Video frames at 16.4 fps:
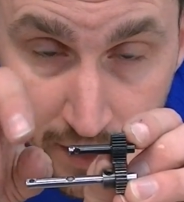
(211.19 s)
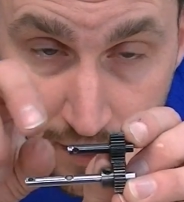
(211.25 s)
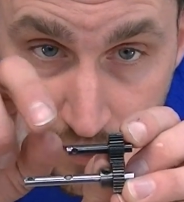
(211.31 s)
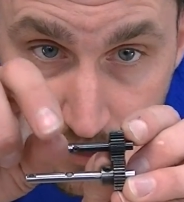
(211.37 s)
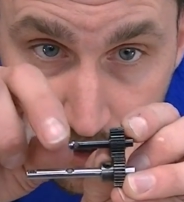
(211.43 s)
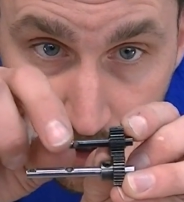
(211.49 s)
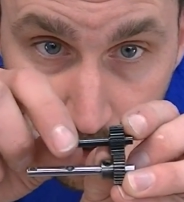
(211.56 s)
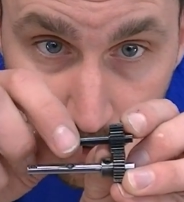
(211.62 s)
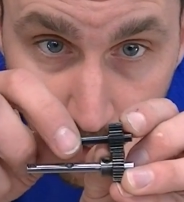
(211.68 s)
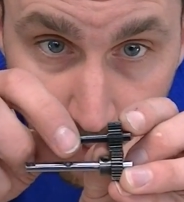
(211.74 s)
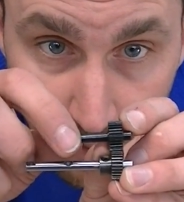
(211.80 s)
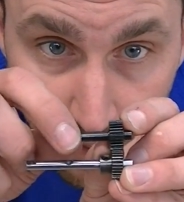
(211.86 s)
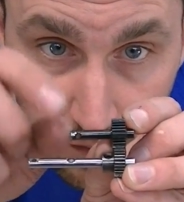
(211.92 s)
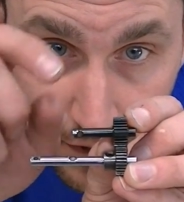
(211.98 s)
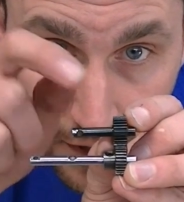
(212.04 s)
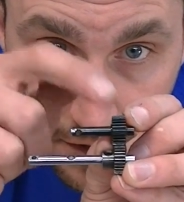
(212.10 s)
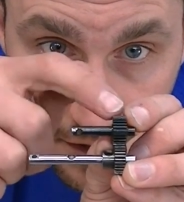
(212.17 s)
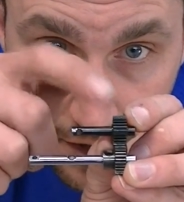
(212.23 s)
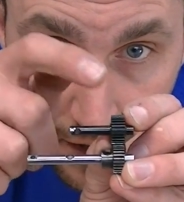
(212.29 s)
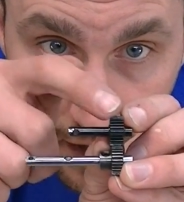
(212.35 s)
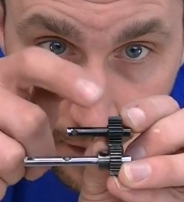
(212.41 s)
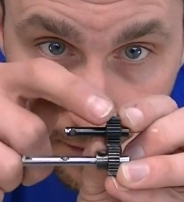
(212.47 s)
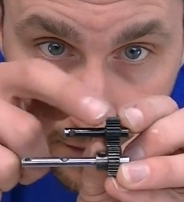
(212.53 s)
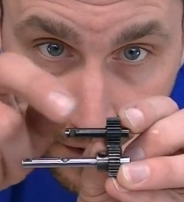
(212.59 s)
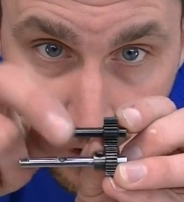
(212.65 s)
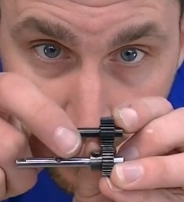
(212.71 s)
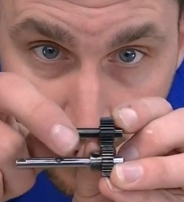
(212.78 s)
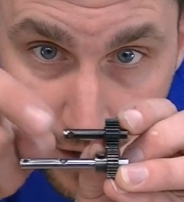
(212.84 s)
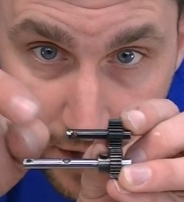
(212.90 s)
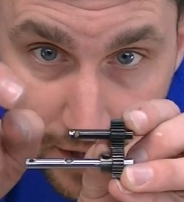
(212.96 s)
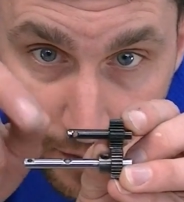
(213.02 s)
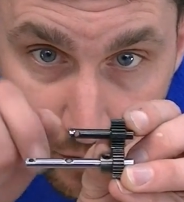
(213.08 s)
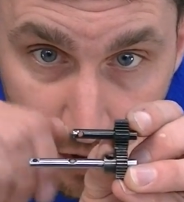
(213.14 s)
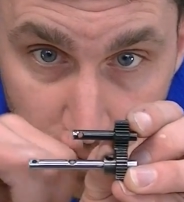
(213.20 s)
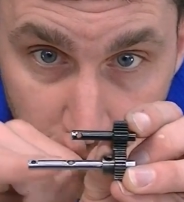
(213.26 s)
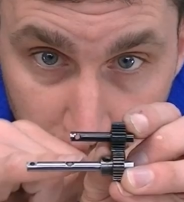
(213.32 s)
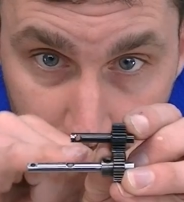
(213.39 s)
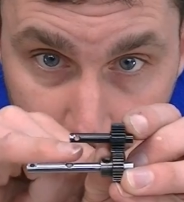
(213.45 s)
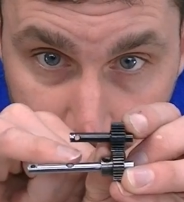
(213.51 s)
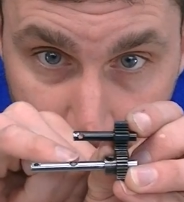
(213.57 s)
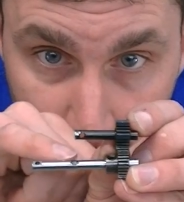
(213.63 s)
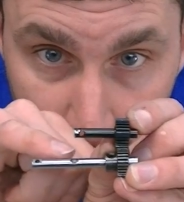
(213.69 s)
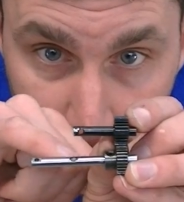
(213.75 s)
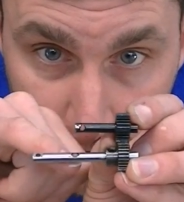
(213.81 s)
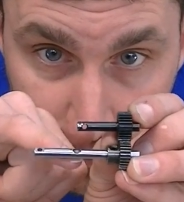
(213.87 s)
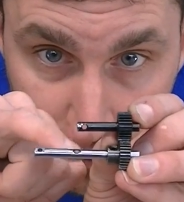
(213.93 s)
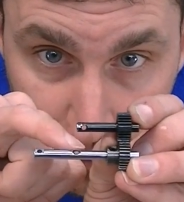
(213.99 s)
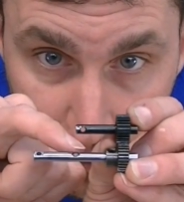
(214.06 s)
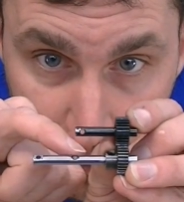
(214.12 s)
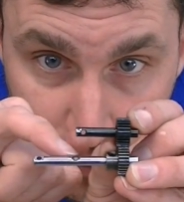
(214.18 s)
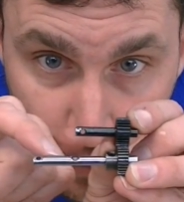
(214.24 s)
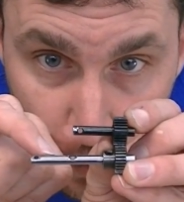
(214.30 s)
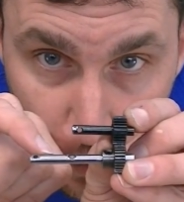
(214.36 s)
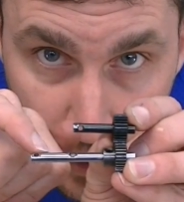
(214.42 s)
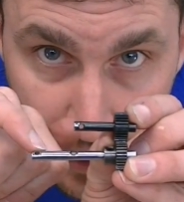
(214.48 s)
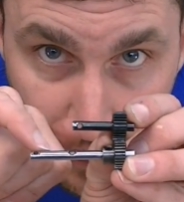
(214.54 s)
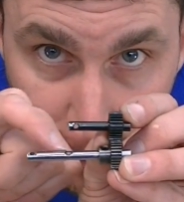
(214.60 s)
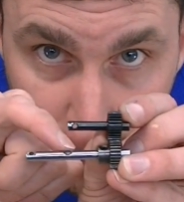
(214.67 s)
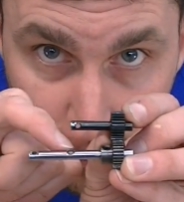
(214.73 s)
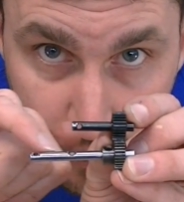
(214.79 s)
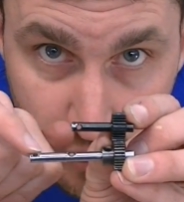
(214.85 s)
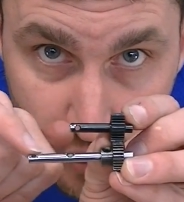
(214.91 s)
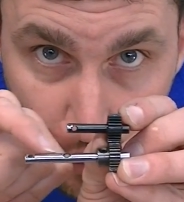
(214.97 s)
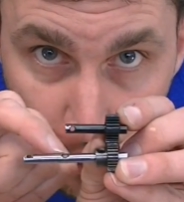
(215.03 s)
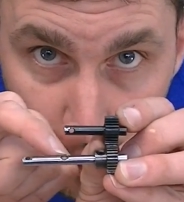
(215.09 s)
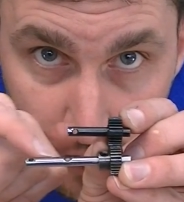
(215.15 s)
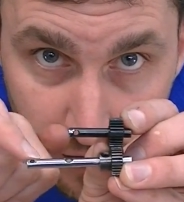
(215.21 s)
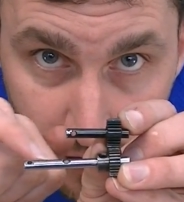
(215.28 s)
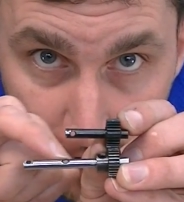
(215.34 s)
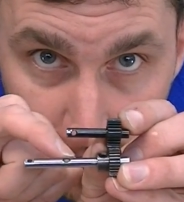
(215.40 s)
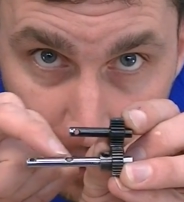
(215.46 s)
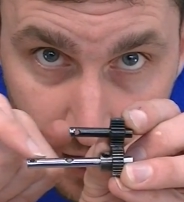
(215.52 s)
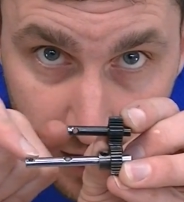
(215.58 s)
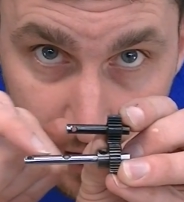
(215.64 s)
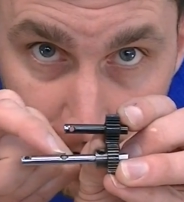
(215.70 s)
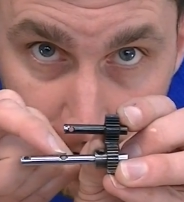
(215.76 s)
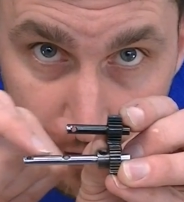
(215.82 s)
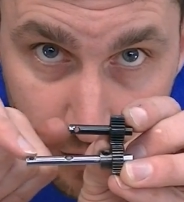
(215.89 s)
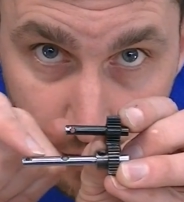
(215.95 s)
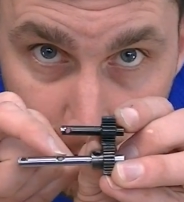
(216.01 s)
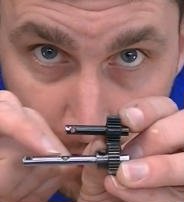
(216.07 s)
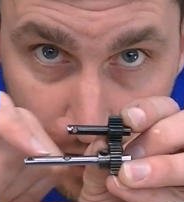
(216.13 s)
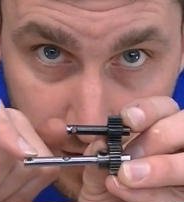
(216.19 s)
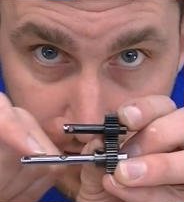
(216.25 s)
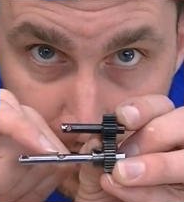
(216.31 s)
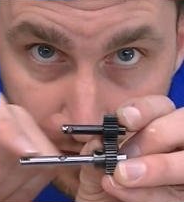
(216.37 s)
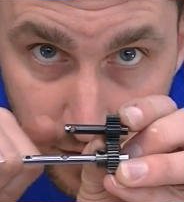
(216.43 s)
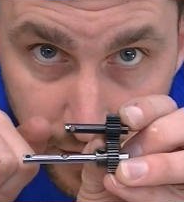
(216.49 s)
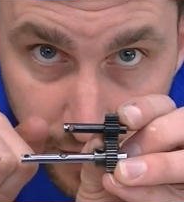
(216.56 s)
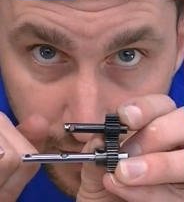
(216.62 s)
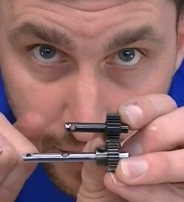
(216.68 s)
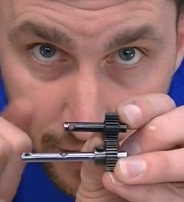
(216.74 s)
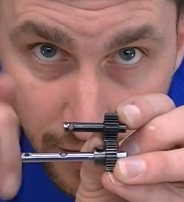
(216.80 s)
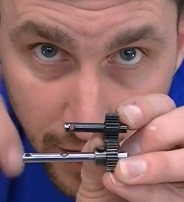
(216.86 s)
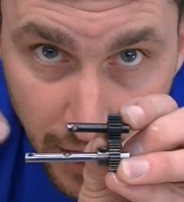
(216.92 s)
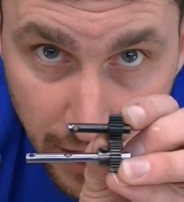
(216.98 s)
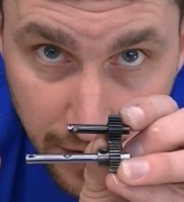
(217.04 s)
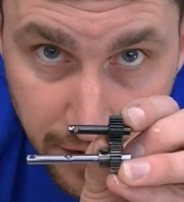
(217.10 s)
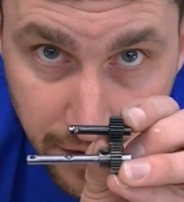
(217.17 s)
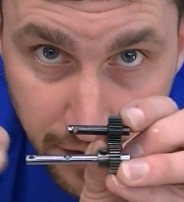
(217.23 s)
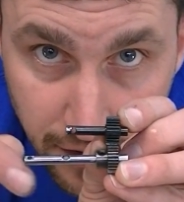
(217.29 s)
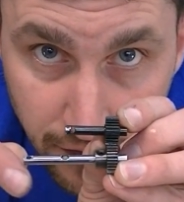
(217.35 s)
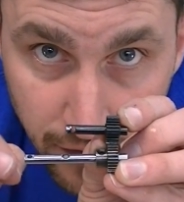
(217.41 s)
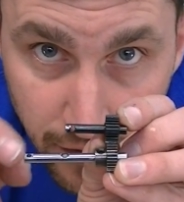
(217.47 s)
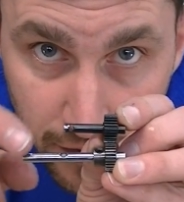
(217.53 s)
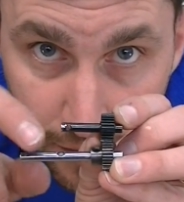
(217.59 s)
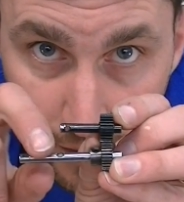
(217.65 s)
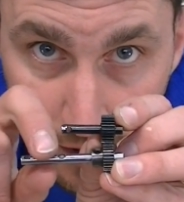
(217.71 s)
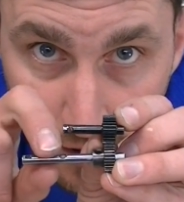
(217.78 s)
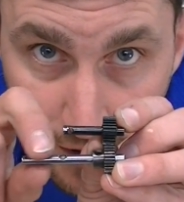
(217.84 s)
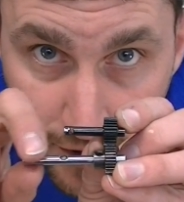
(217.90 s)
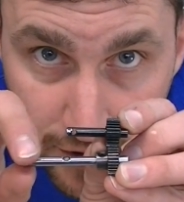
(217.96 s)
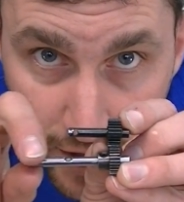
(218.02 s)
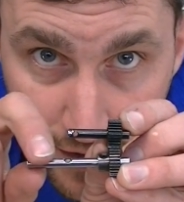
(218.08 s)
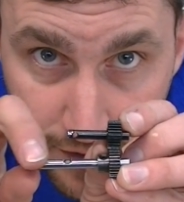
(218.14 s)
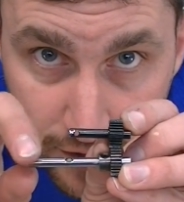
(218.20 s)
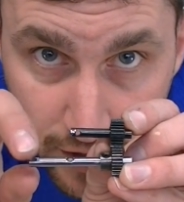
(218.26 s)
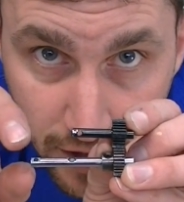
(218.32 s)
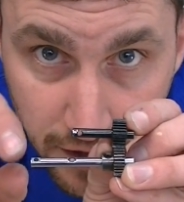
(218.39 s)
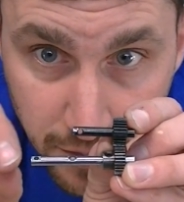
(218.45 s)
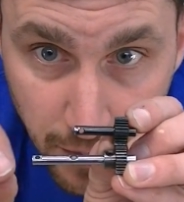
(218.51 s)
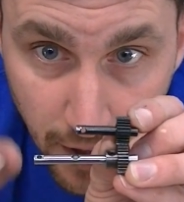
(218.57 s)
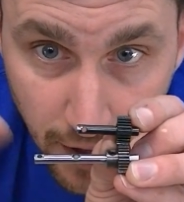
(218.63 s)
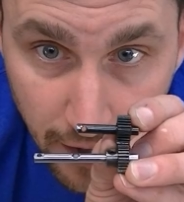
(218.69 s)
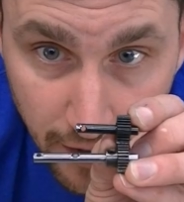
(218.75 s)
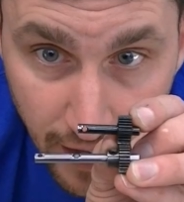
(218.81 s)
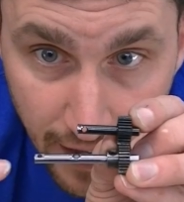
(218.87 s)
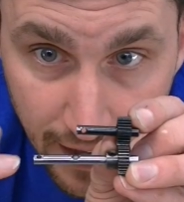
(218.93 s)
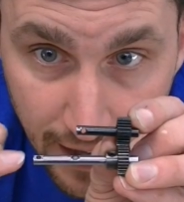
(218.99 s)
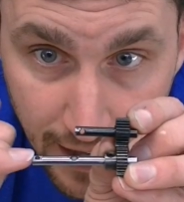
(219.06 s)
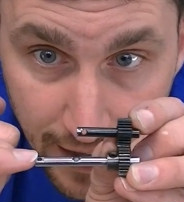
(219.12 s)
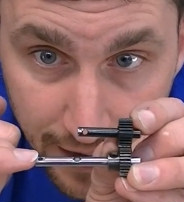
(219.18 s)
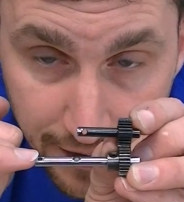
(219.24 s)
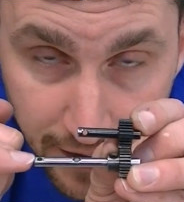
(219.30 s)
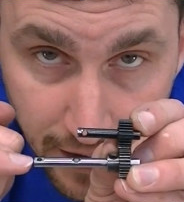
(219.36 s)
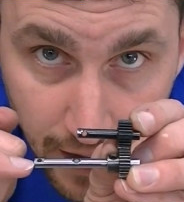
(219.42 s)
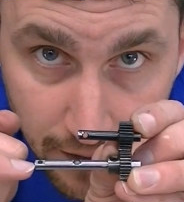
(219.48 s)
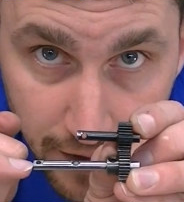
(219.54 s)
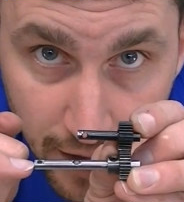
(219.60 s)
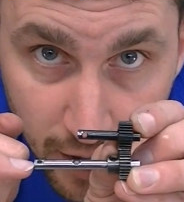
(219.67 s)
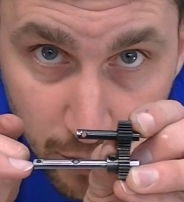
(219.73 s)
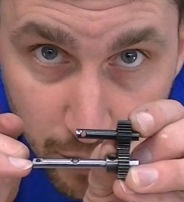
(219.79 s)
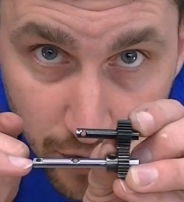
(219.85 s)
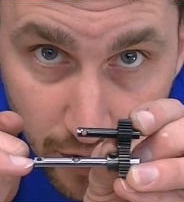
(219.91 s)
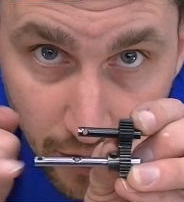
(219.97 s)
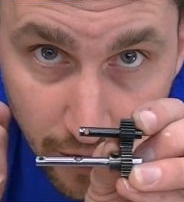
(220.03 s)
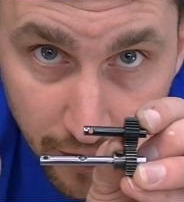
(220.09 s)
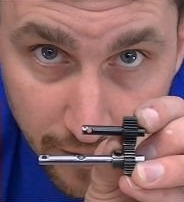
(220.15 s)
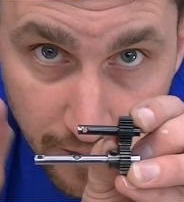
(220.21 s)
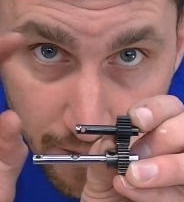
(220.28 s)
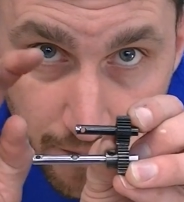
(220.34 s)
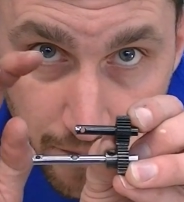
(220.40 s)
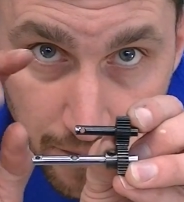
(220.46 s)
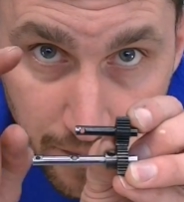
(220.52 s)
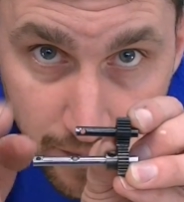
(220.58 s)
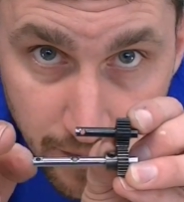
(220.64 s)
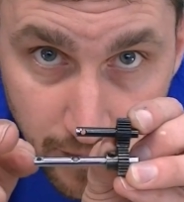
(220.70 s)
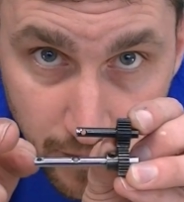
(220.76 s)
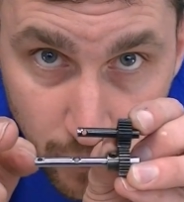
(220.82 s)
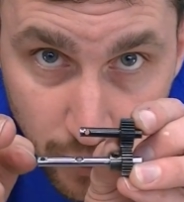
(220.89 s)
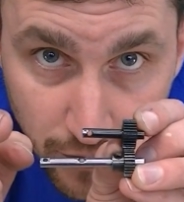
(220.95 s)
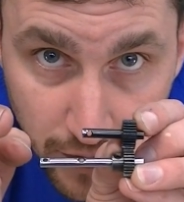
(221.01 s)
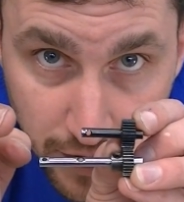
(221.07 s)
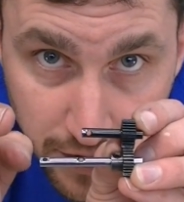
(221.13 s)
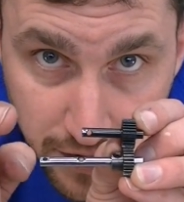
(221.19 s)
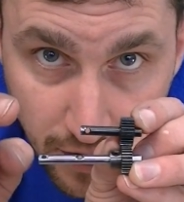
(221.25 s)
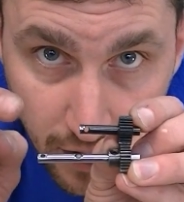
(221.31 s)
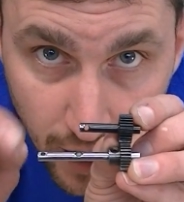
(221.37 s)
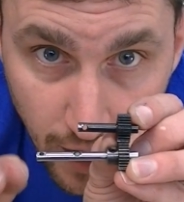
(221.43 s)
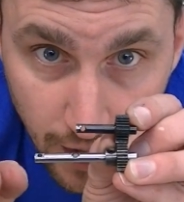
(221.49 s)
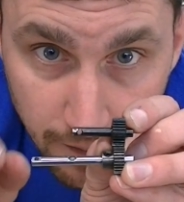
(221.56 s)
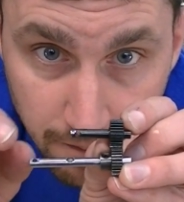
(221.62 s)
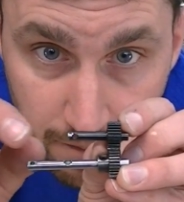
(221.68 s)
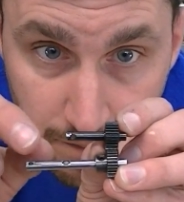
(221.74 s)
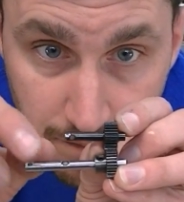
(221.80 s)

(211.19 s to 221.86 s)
So this cannot be used anymore because obviously it's way too short to get it through the rest of the gear case for the married transfer case part and have an output on it. We fixed all that.